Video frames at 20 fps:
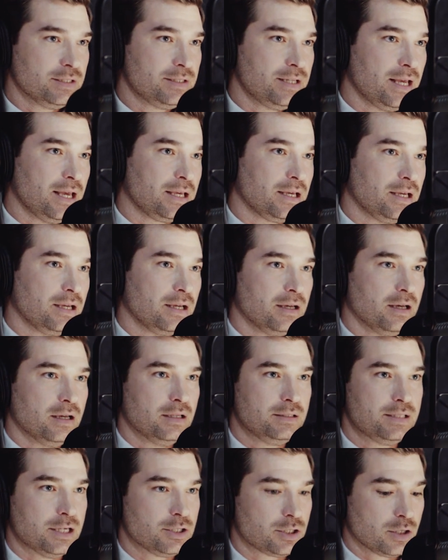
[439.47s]
It's taking
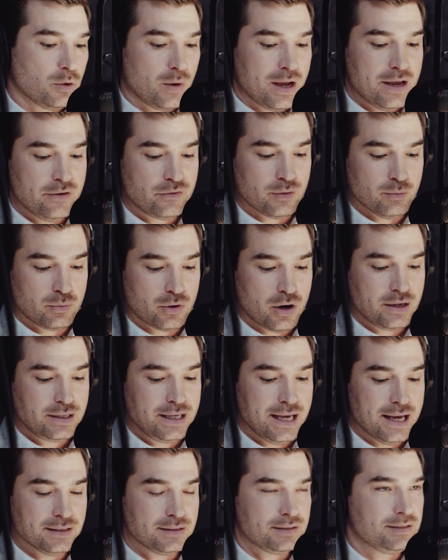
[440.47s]
attention away from
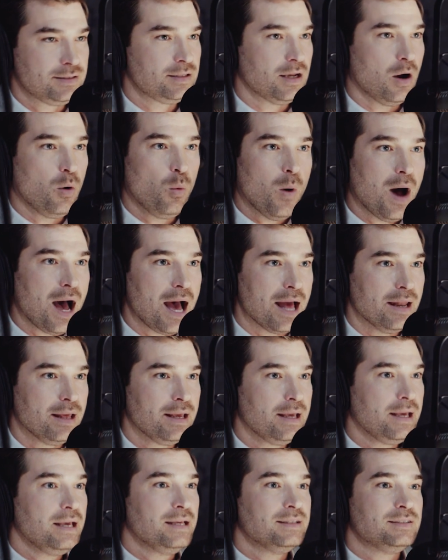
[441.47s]
broadcast. So what?
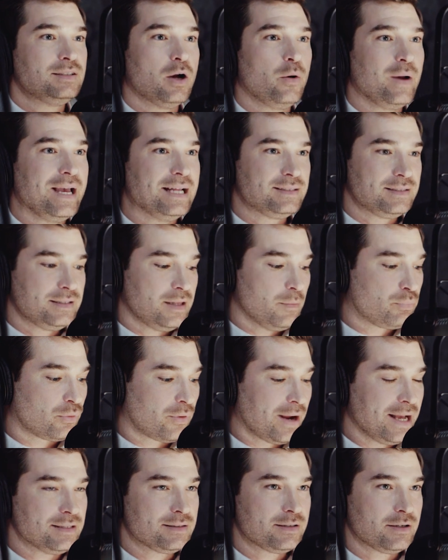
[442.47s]
So it's the
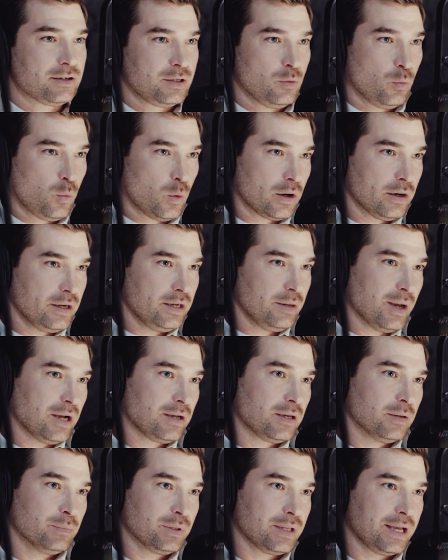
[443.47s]
brands that are worried
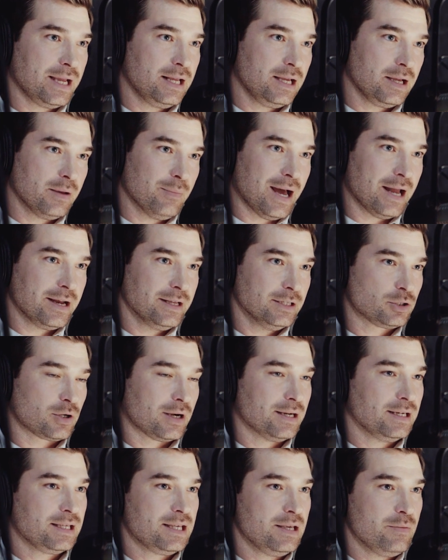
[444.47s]
about complaining about it and
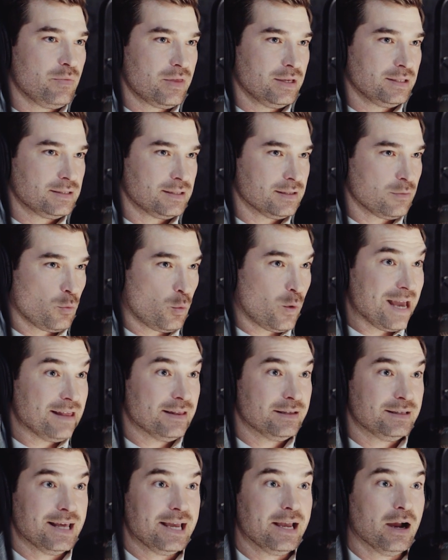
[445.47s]
trying to keep things the way
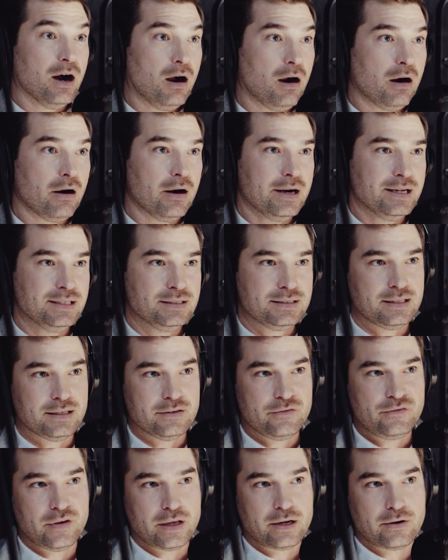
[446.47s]
that they are
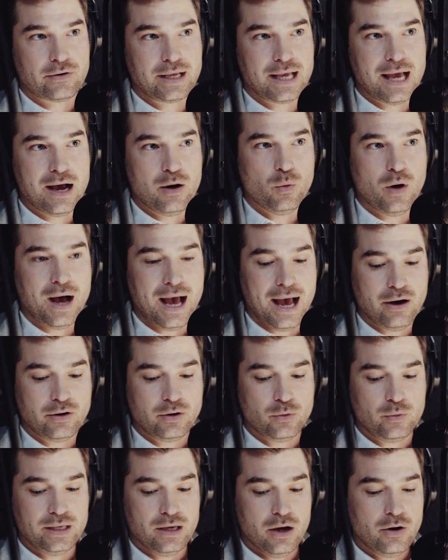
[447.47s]
instead of figuring out, well, how
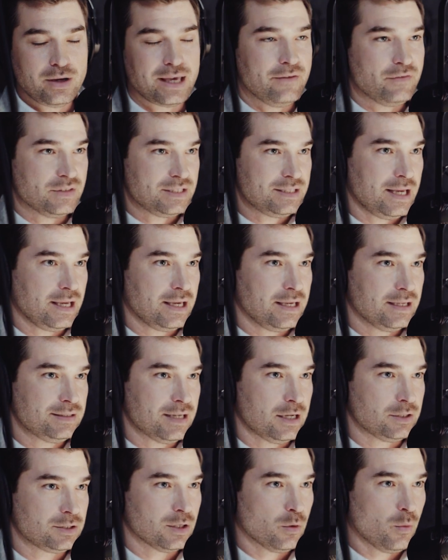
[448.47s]
do we, okay, if it's taking
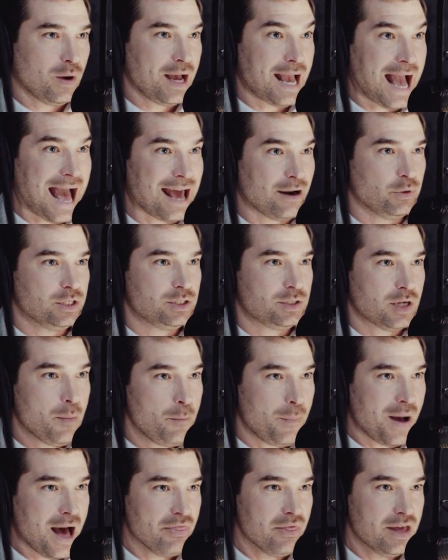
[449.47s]
attention away, how do we
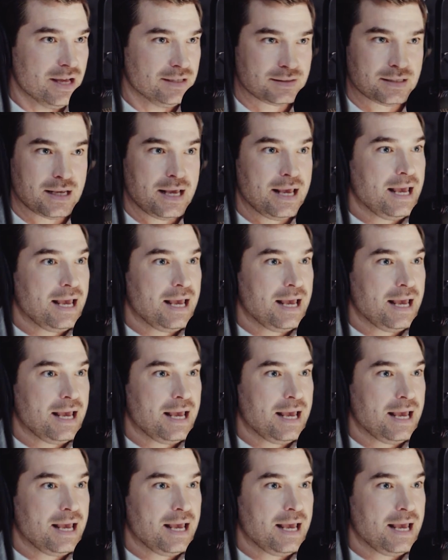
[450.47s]
jump on this?